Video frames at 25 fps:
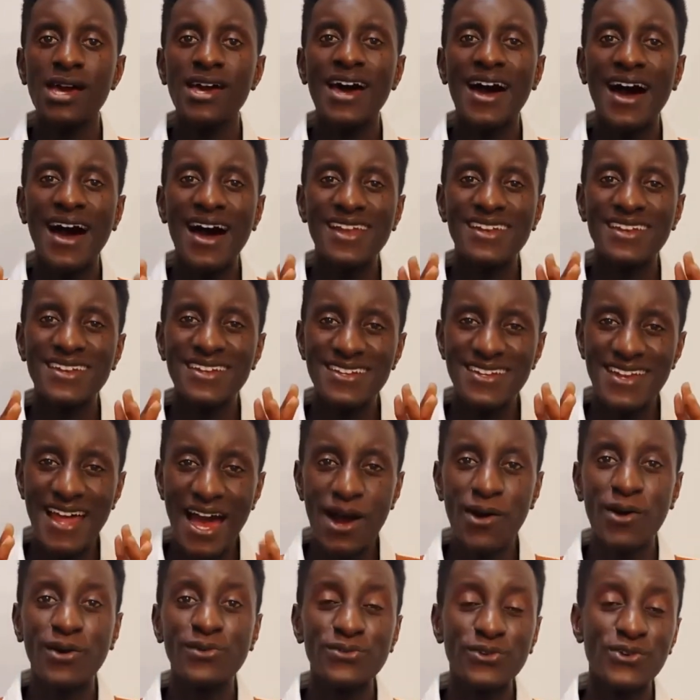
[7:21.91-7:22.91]
And
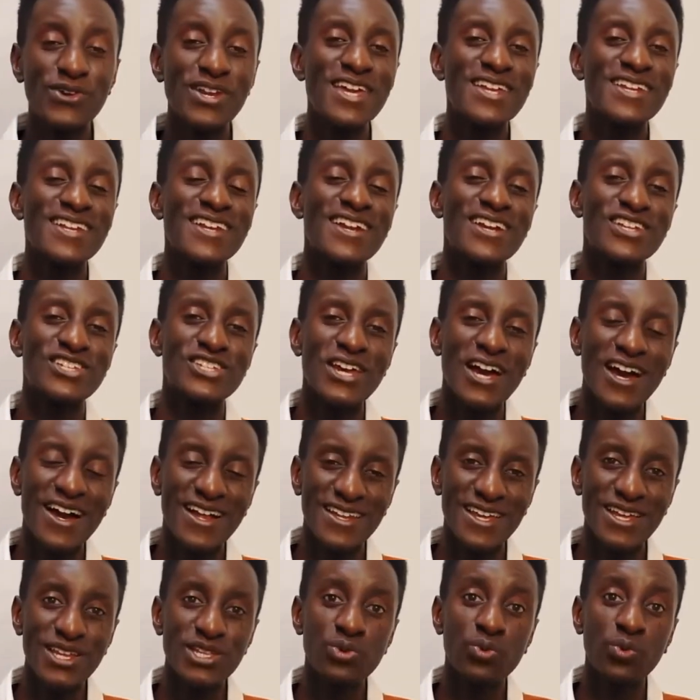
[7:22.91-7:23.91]
now I've created a
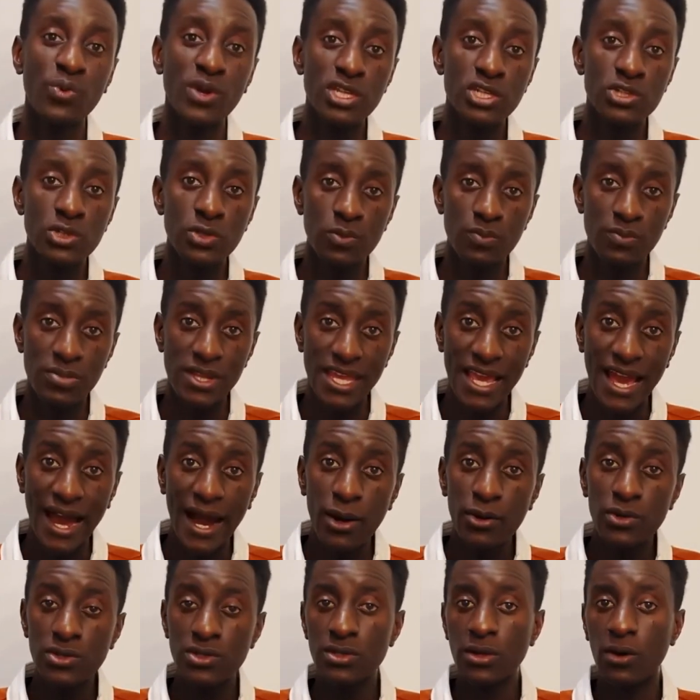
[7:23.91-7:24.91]
challenge which should be
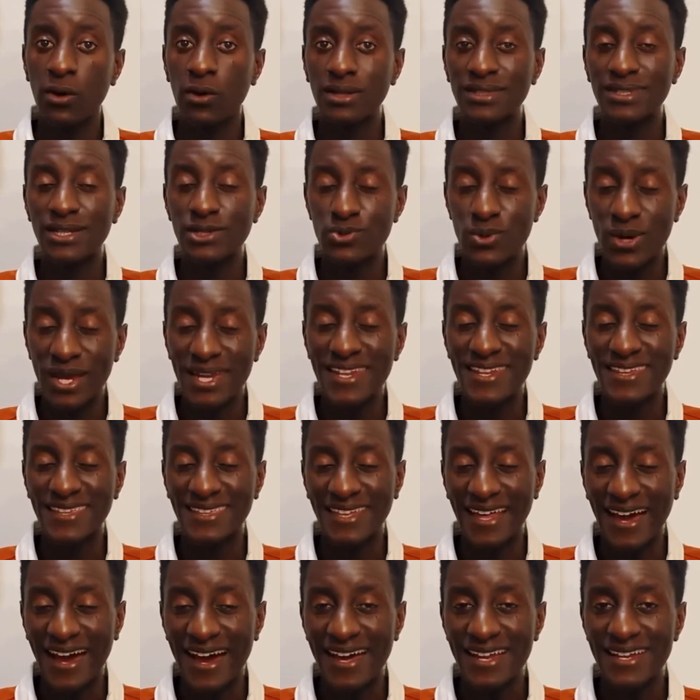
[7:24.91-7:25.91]
out on the
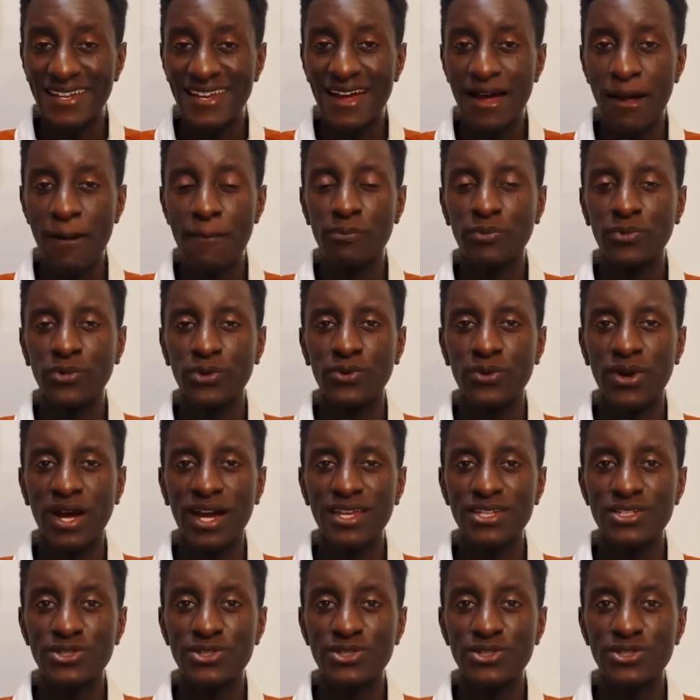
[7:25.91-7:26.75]
23rd, right?